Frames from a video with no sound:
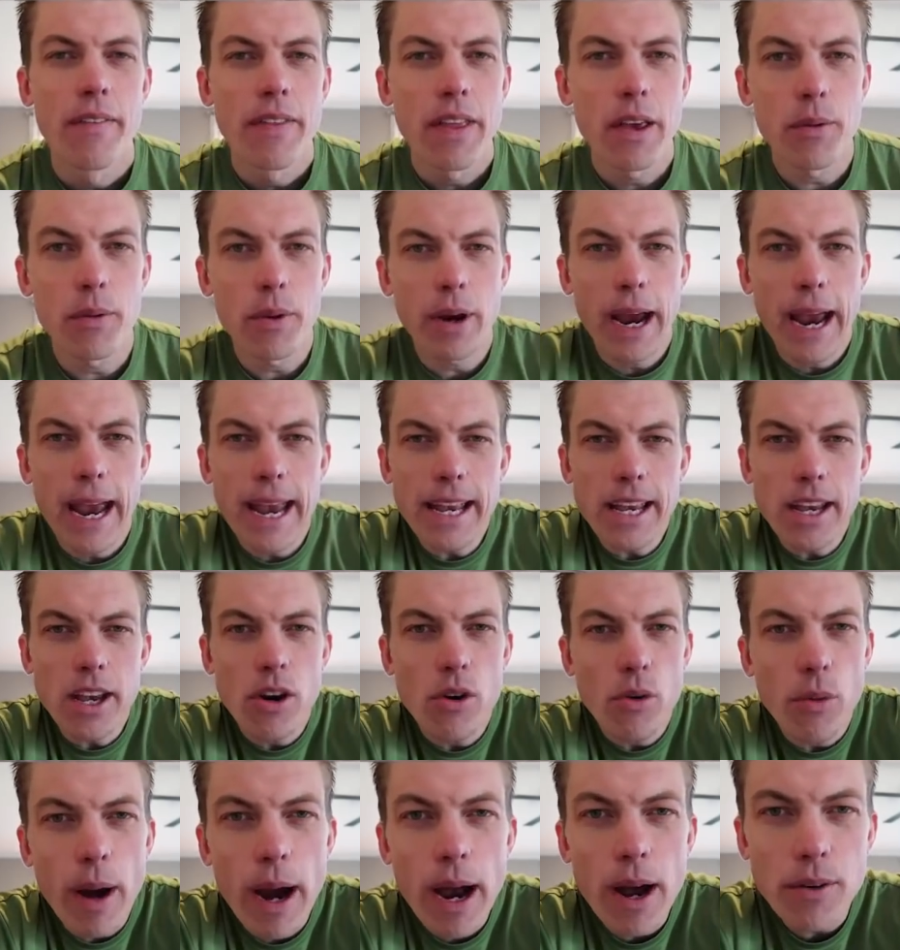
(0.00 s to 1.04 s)
They were hanging
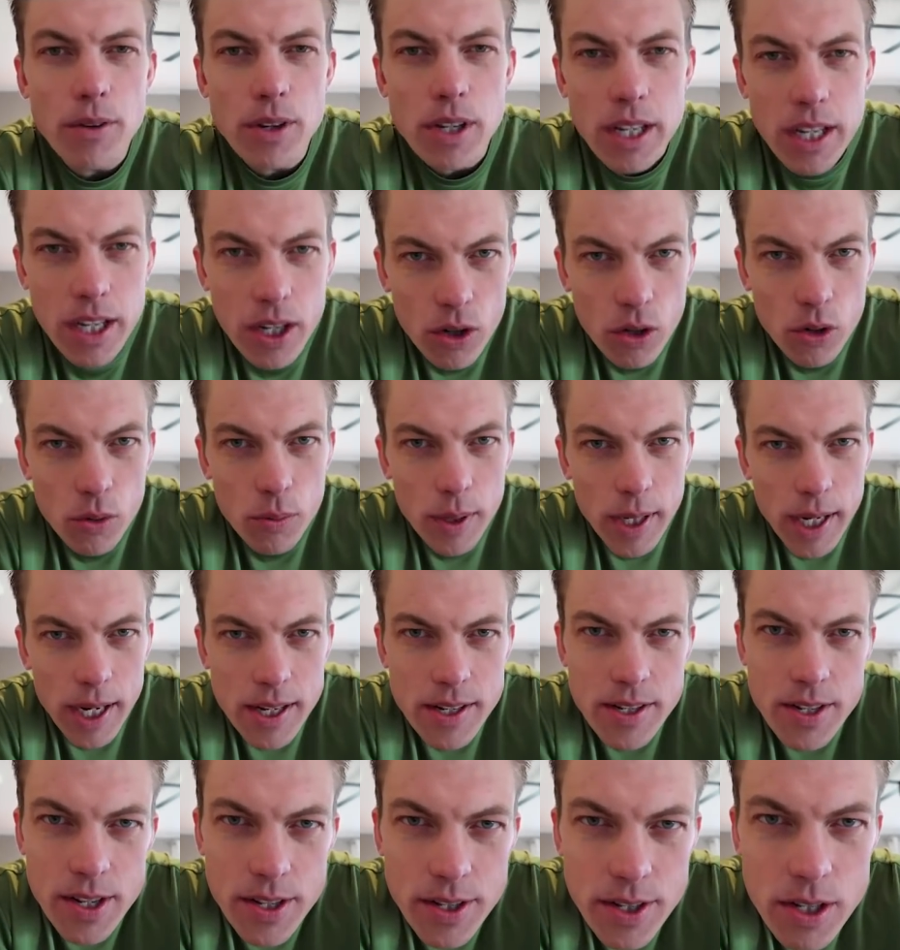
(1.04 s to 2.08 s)
around here
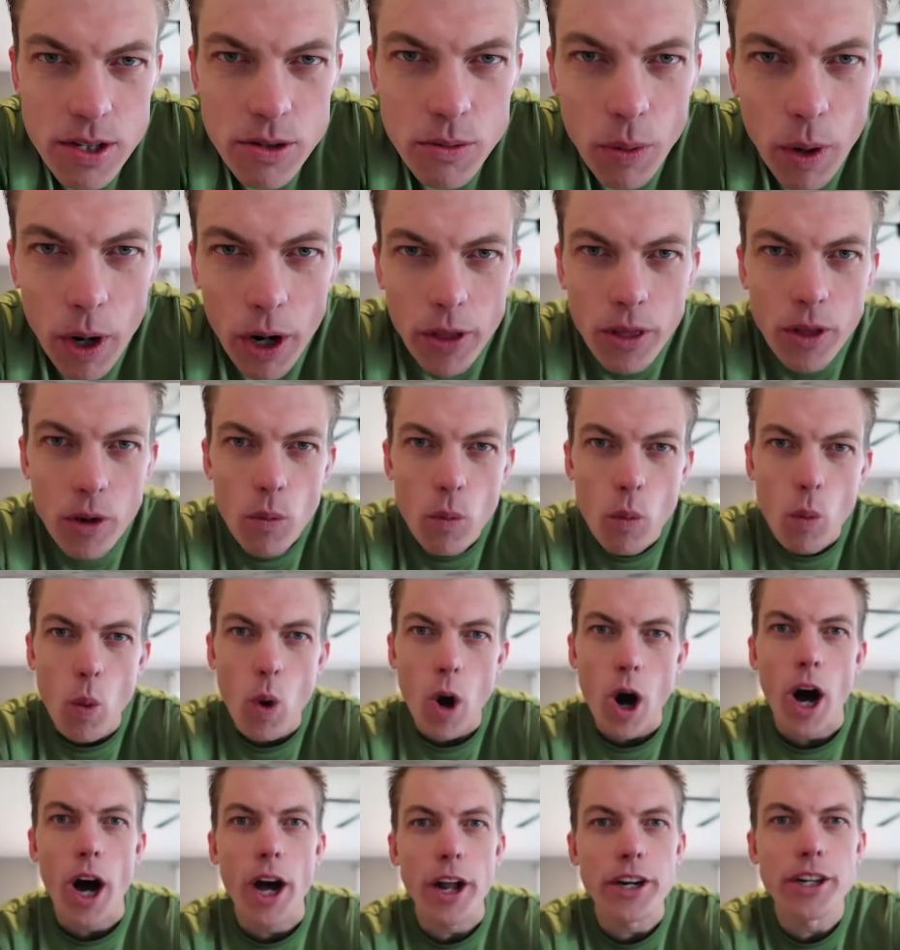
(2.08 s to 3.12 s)
because this is where the
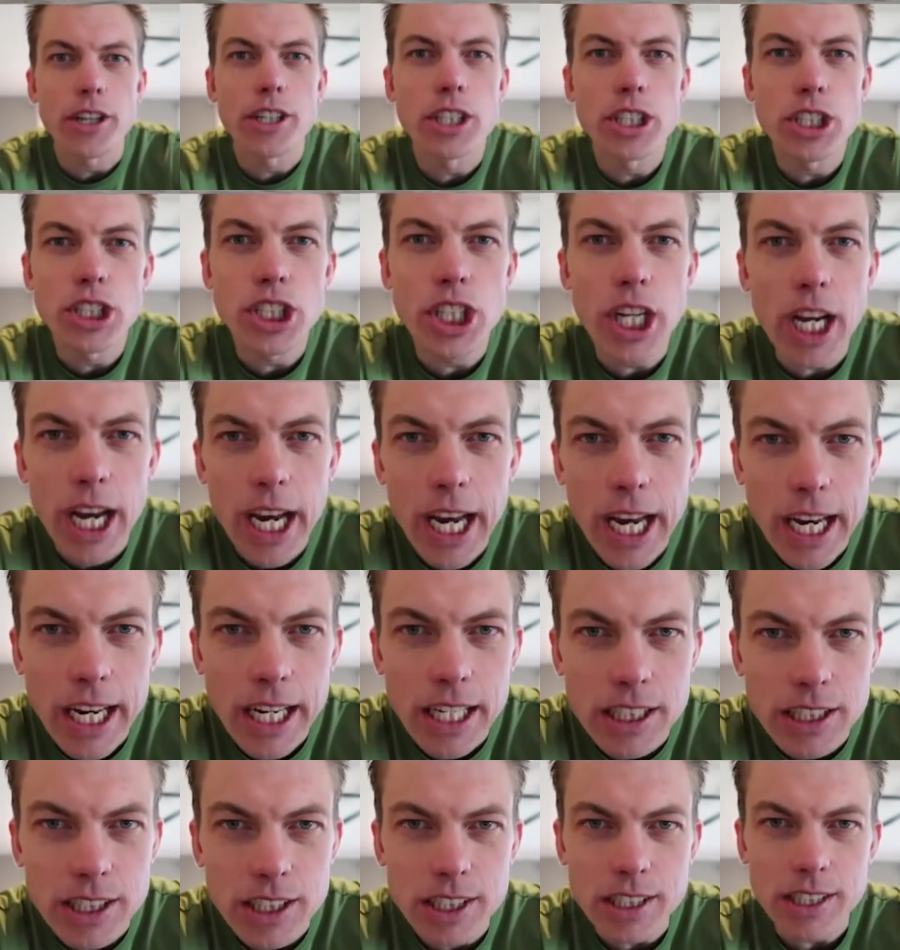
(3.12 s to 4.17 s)
water
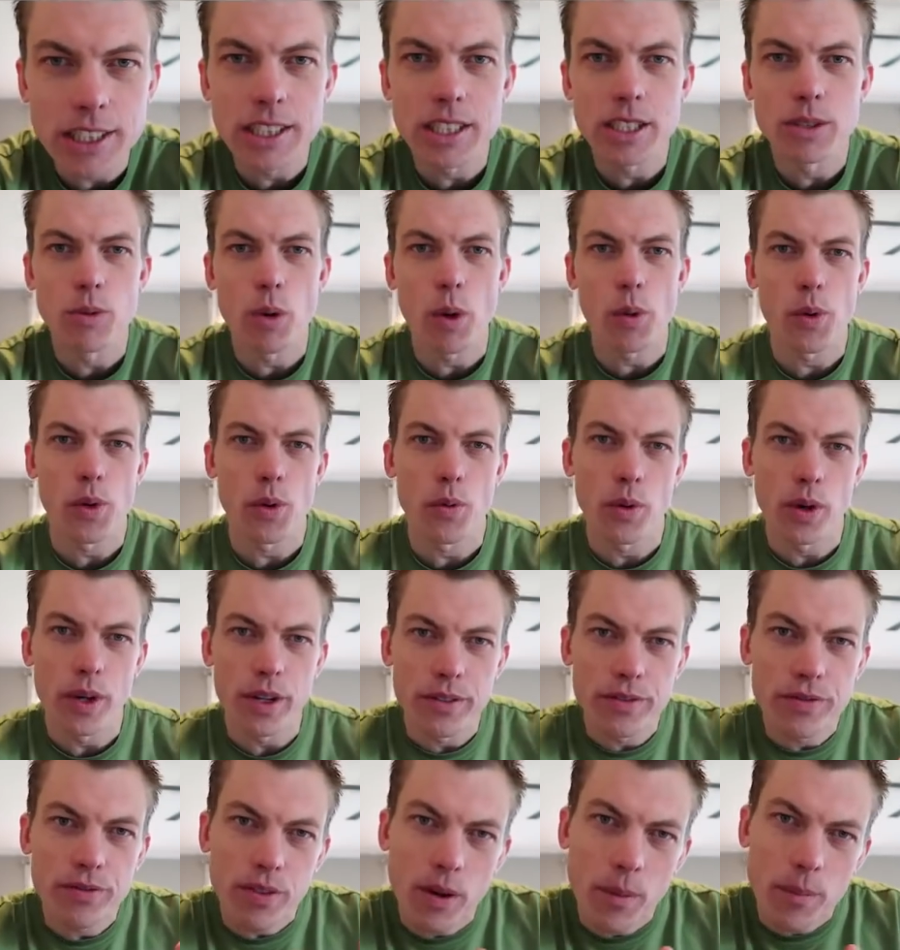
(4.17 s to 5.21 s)
changed. This is where we
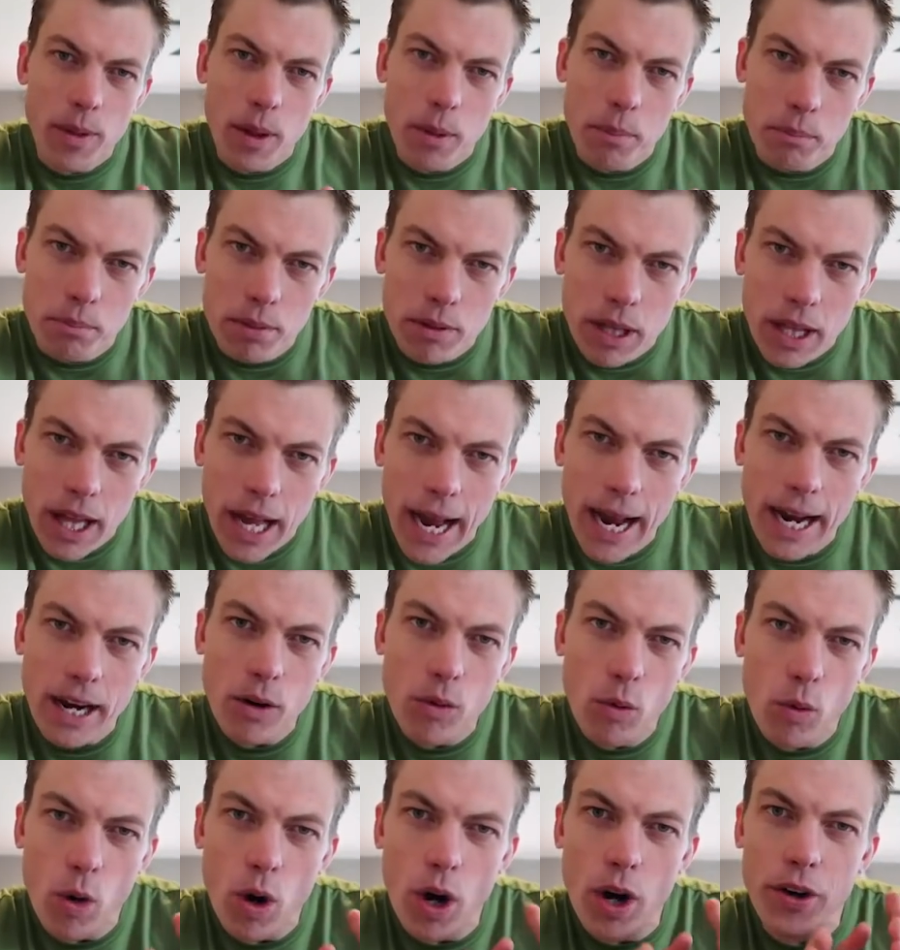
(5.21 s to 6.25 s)
went from the
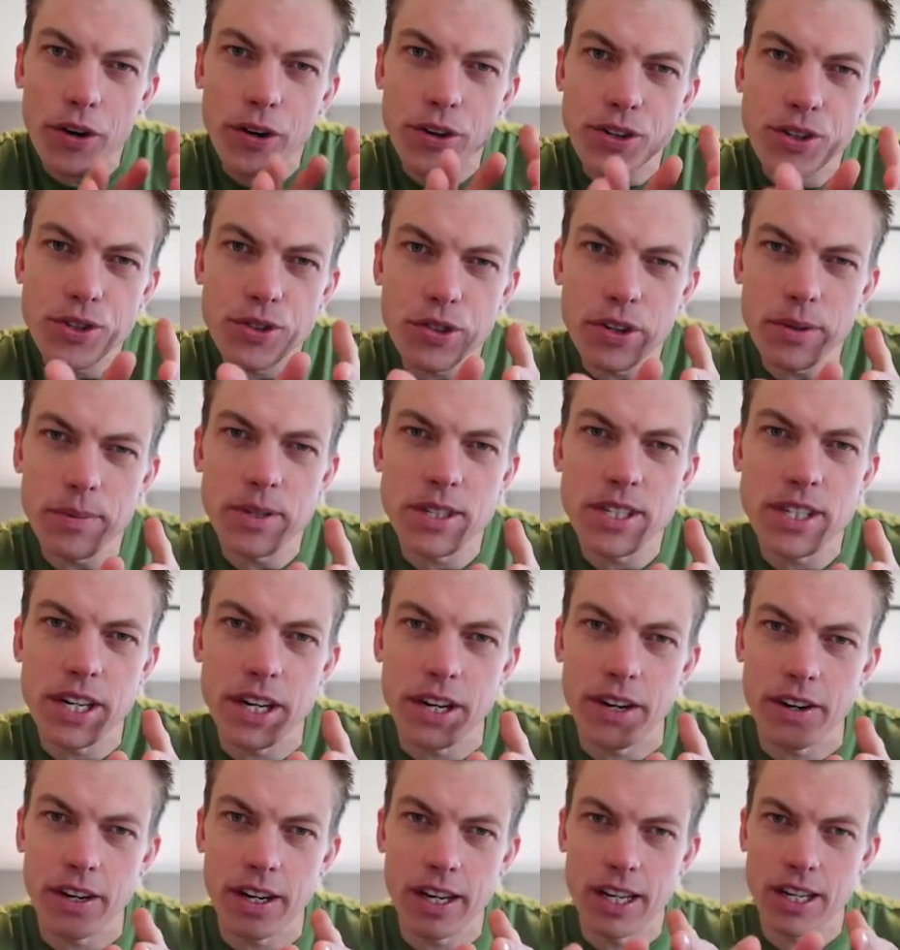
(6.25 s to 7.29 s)
black water
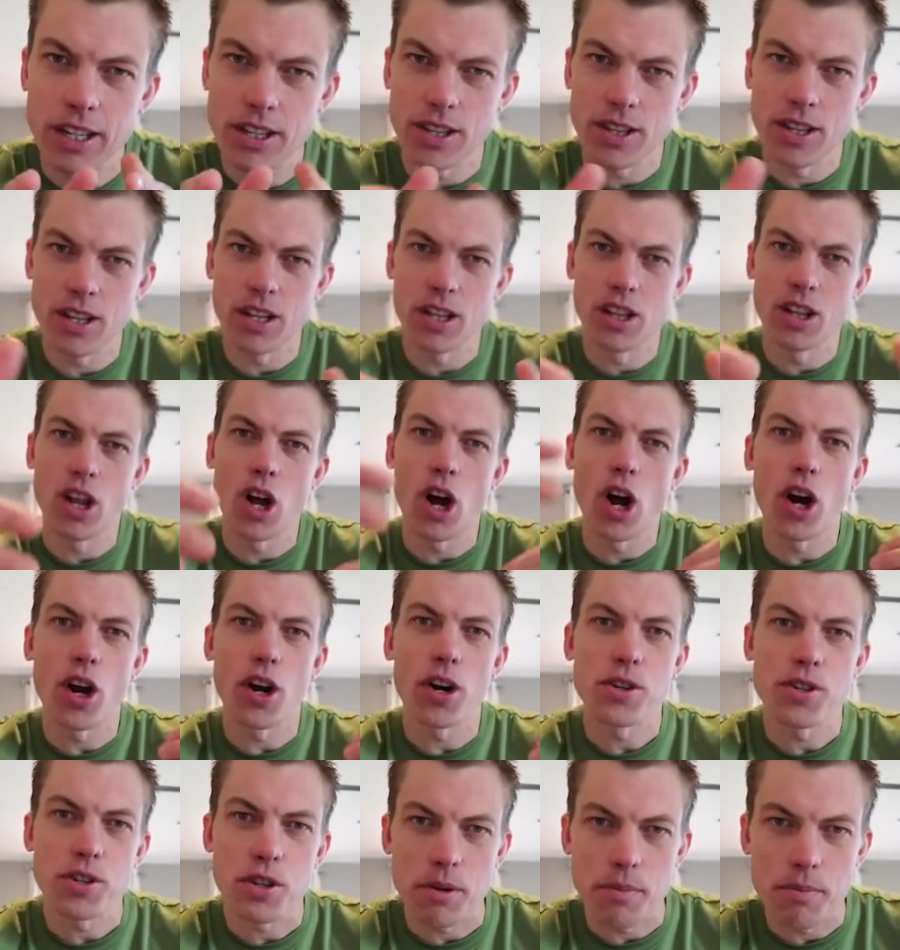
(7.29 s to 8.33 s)
tributary into the
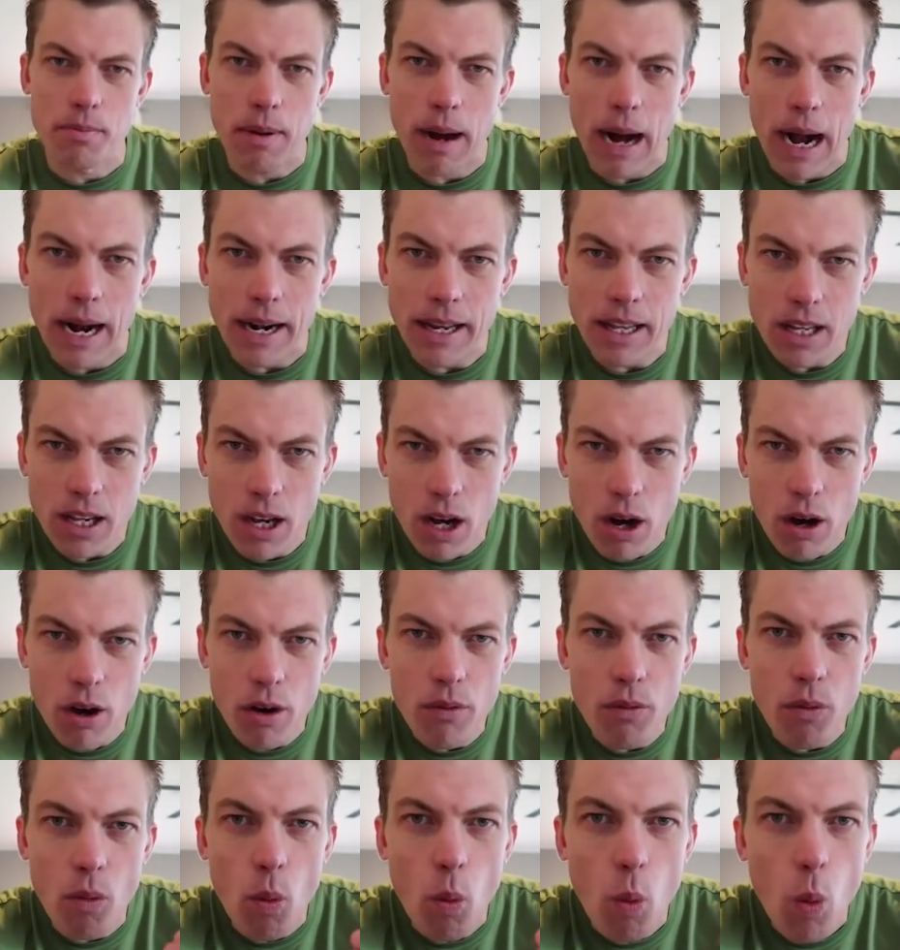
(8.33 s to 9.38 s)
larger body
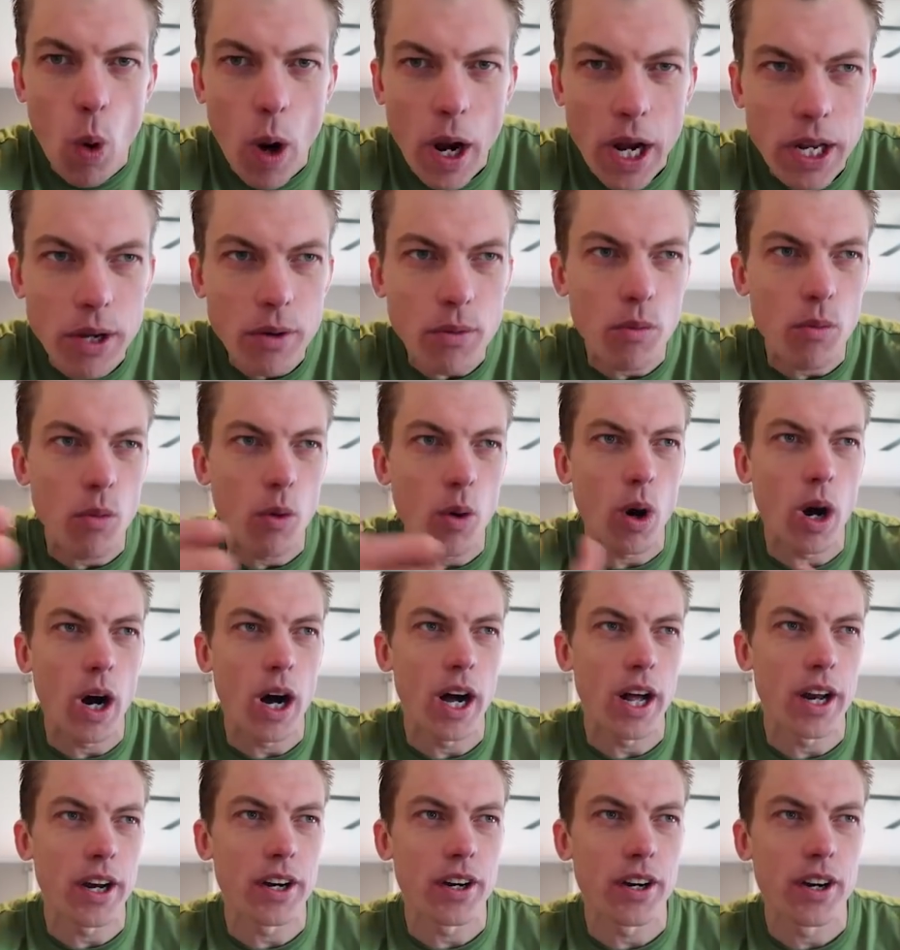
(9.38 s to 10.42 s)
of white
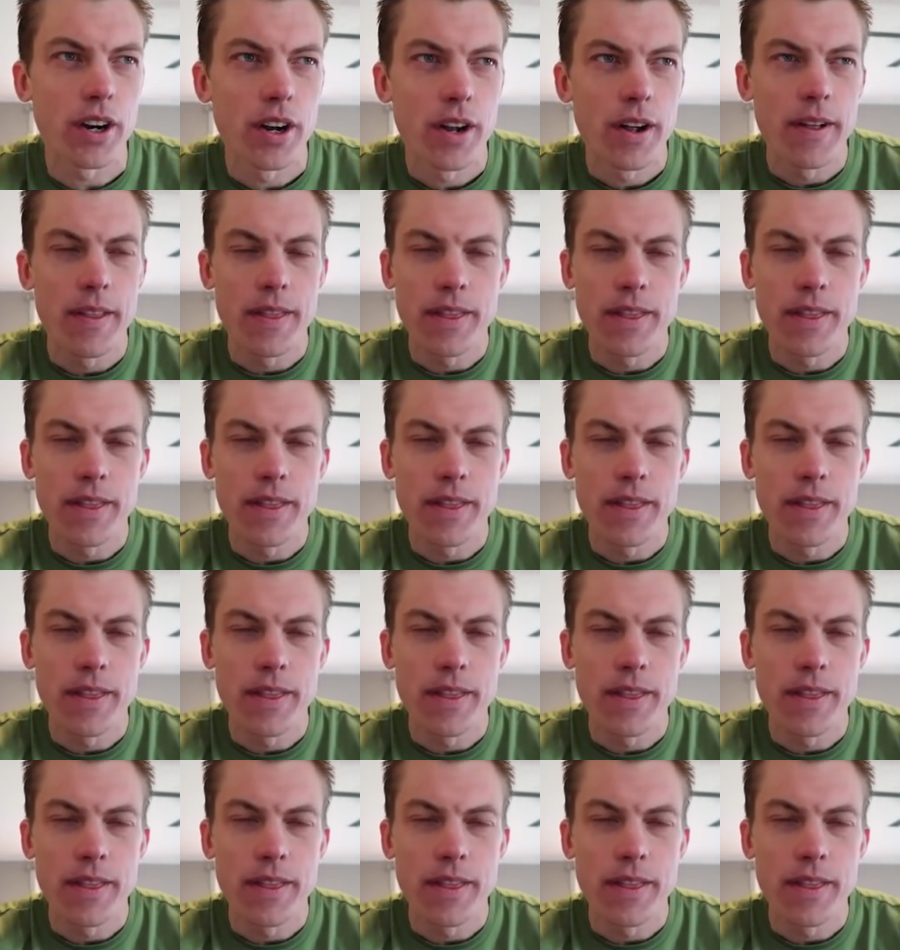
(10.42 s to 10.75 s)
water.